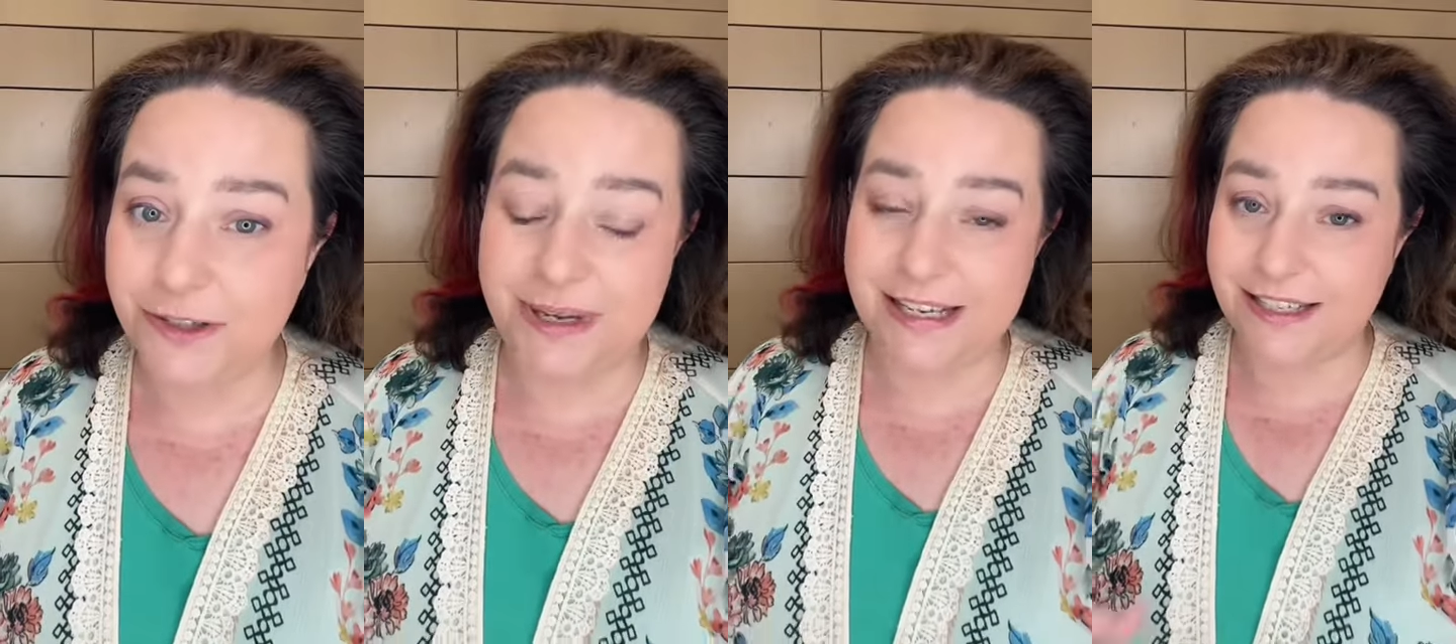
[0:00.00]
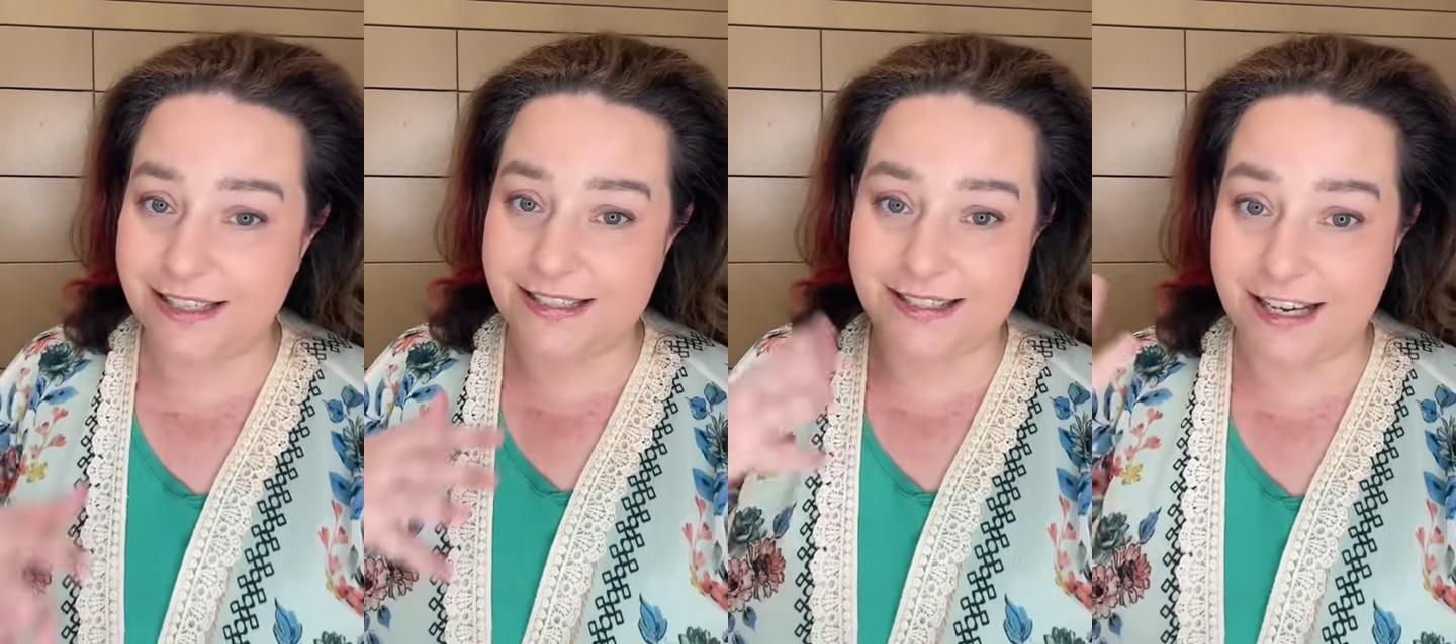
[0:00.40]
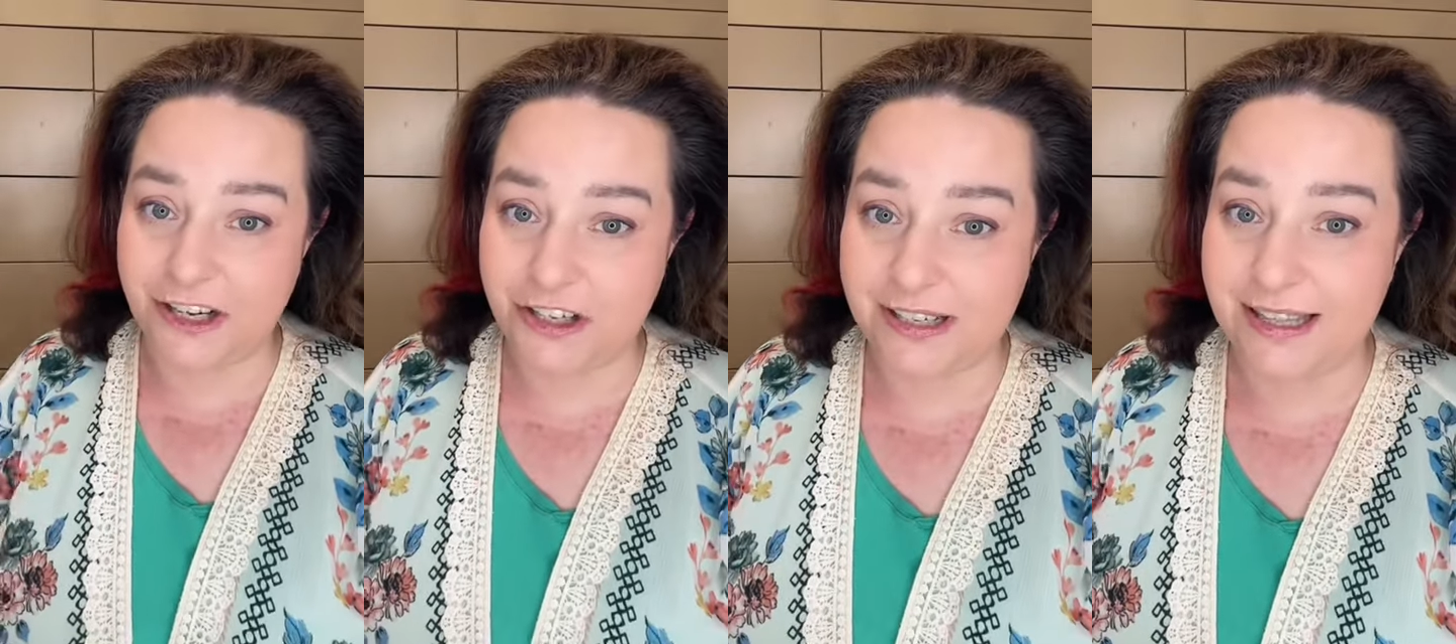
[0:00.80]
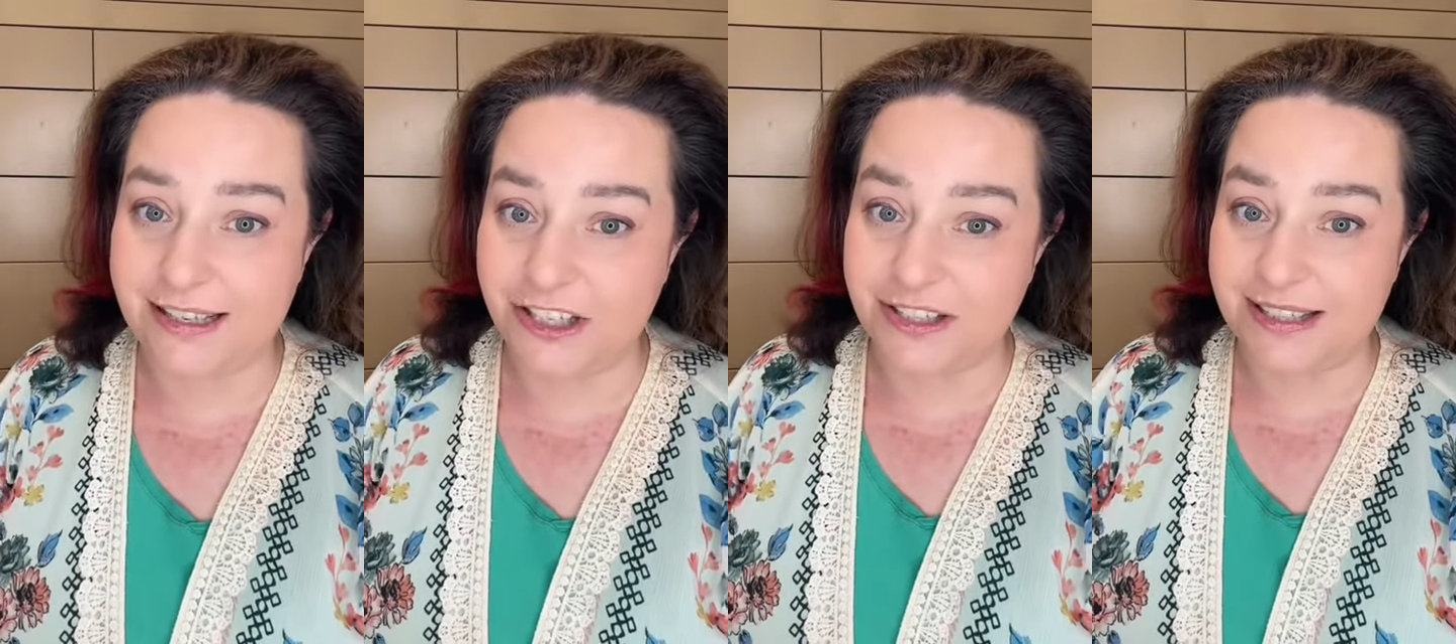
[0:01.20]
you get to this section
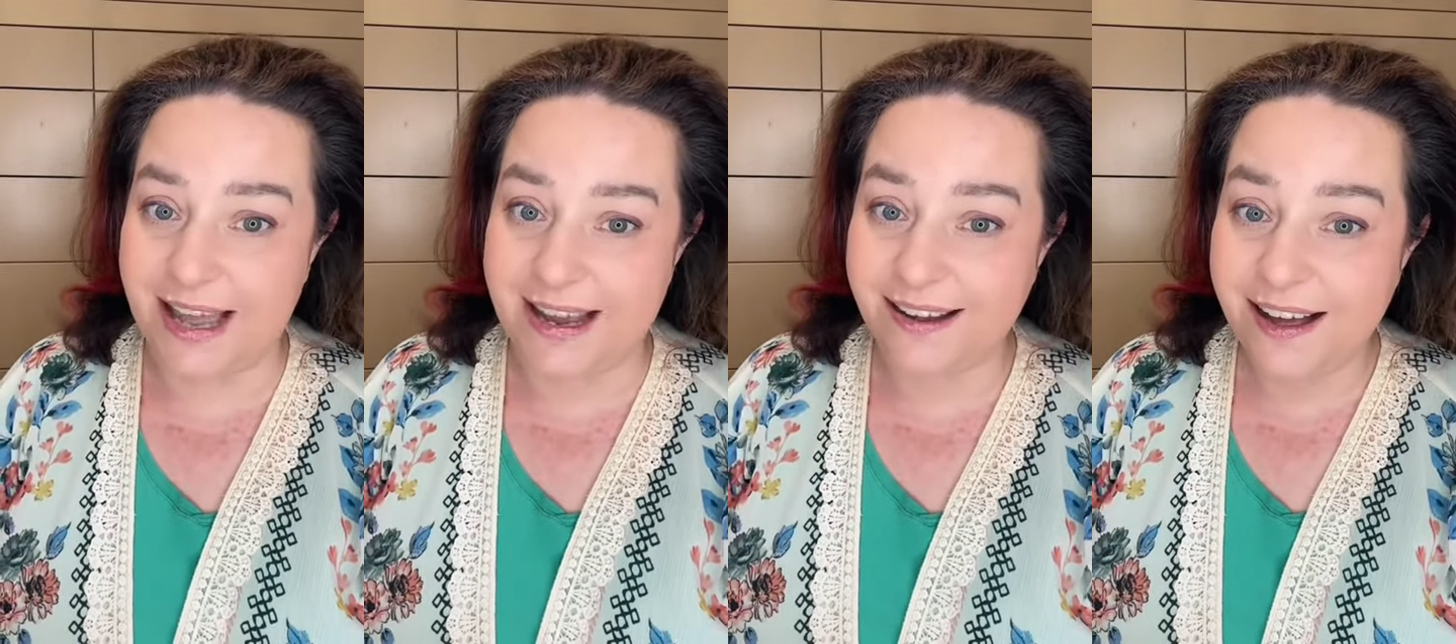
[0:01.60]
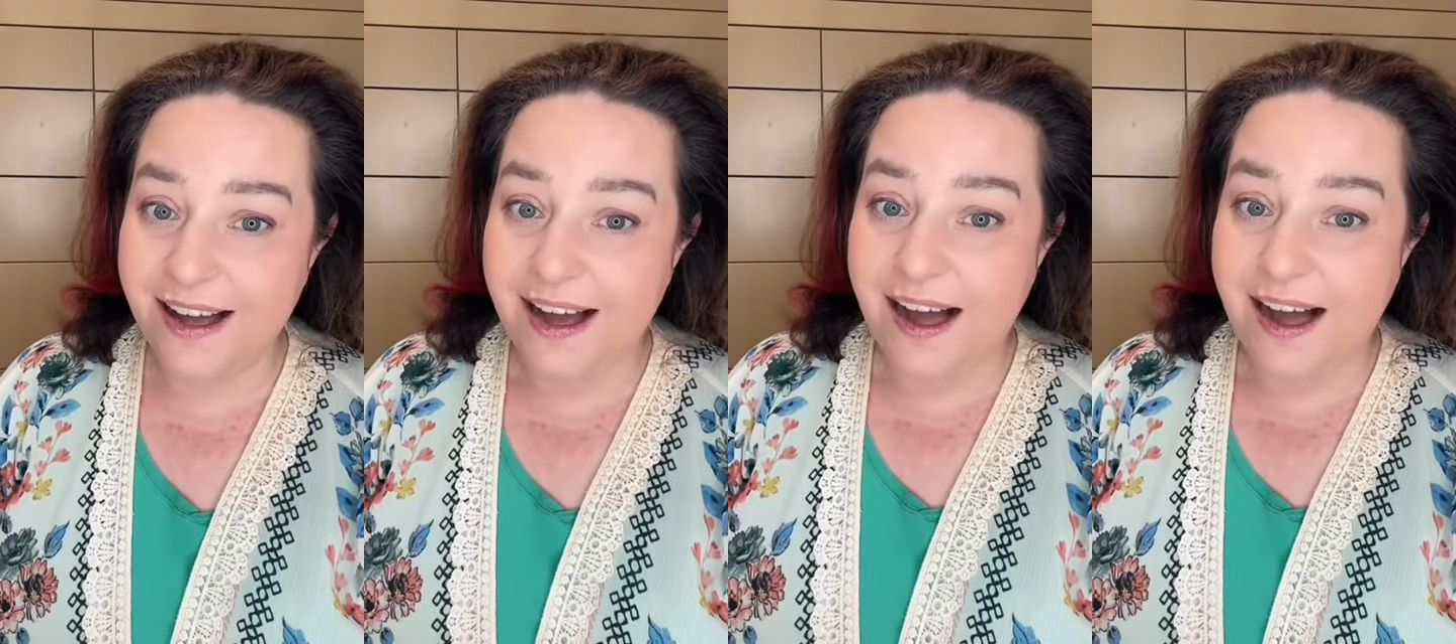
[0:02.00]
that's just like,